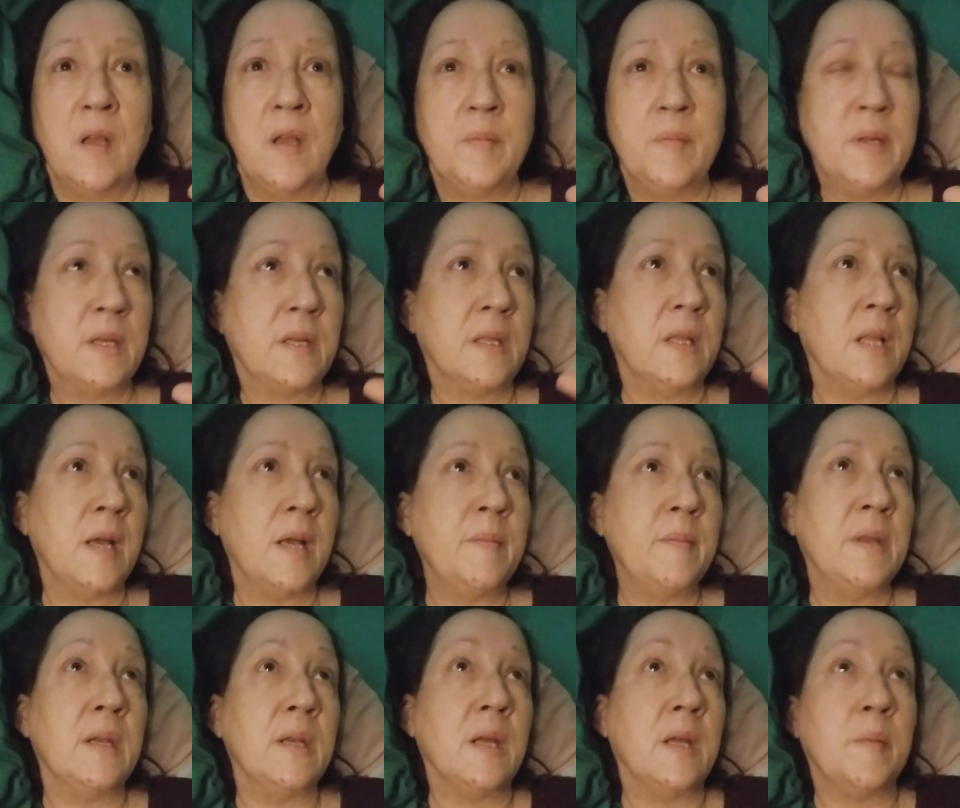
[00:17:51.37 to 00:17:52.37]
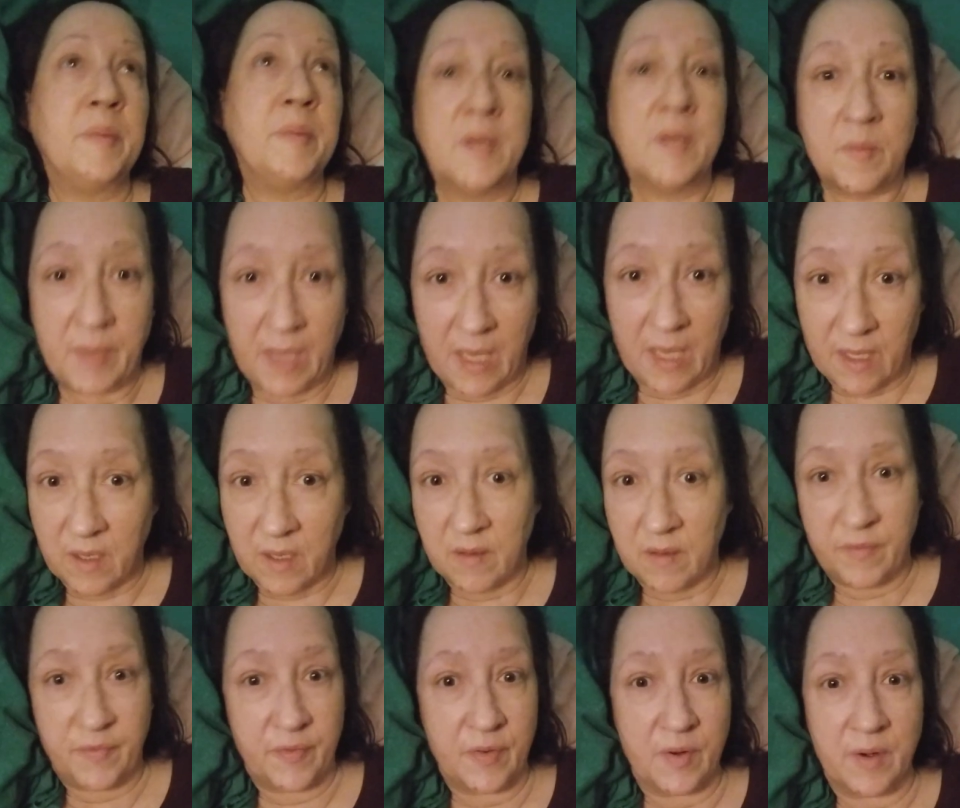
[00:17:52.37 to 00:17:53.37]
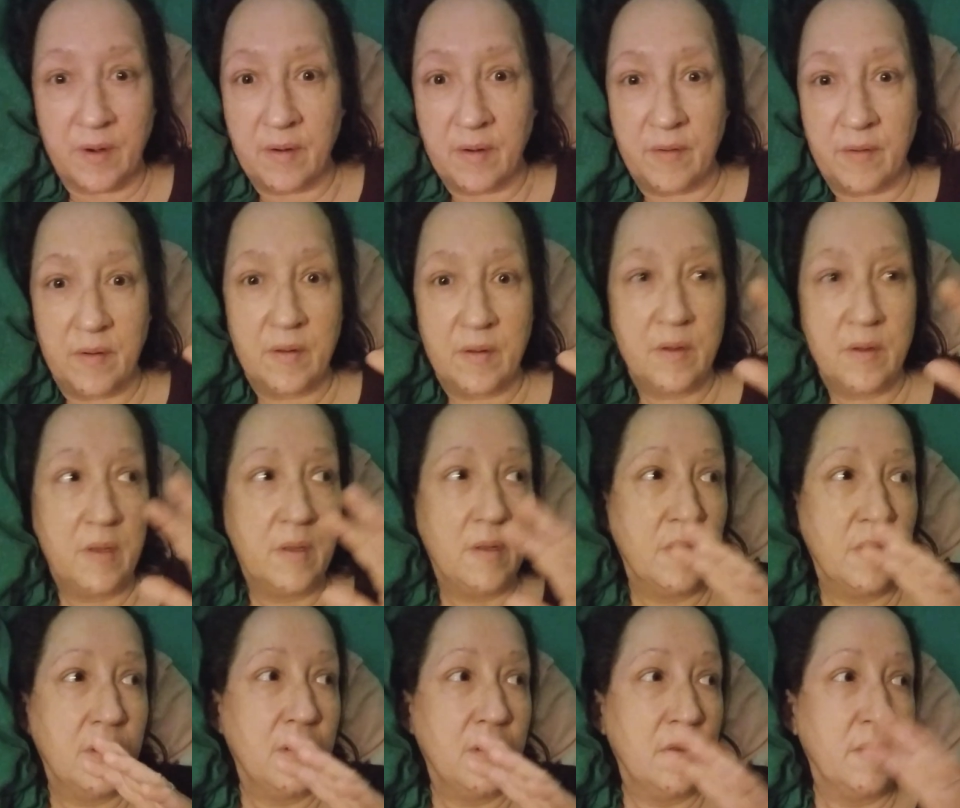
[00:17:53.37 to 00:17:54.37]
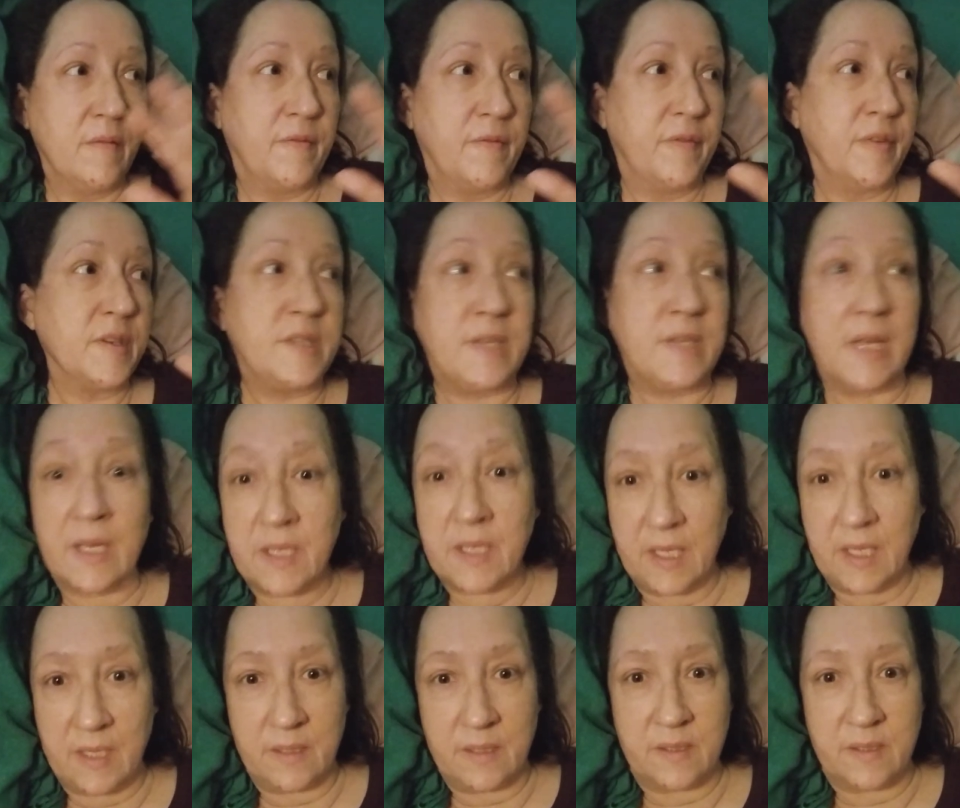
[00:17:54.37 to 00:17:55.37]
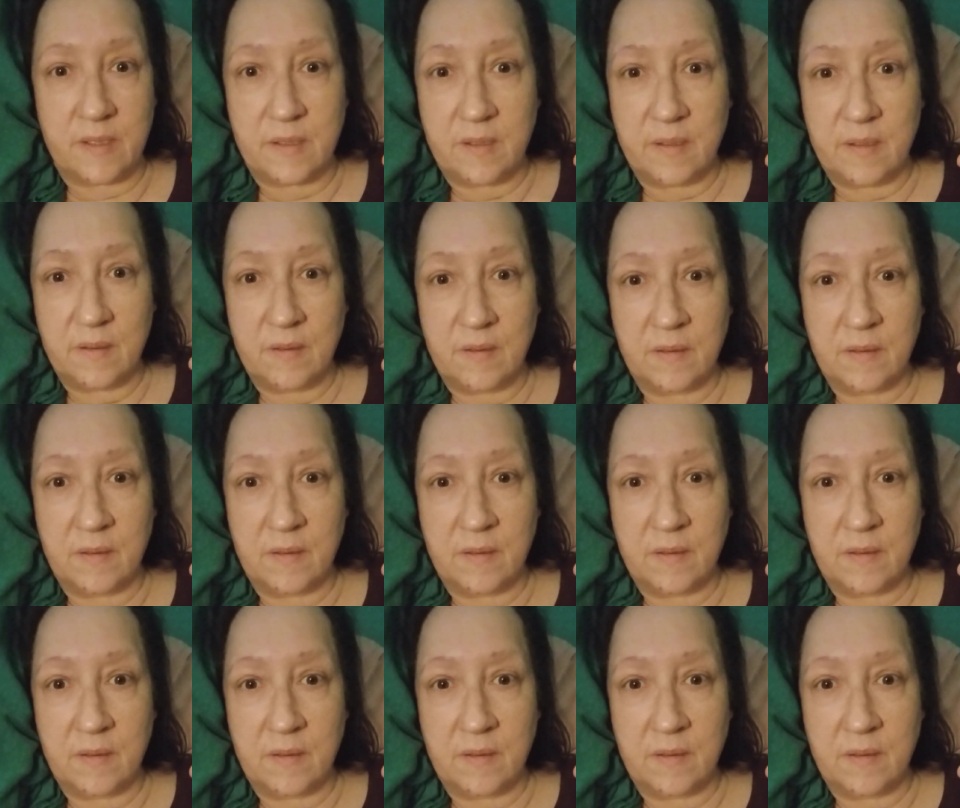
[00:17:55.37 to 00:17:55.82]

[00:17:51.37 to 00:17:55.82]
I've been climbing an uphill battle for for decades.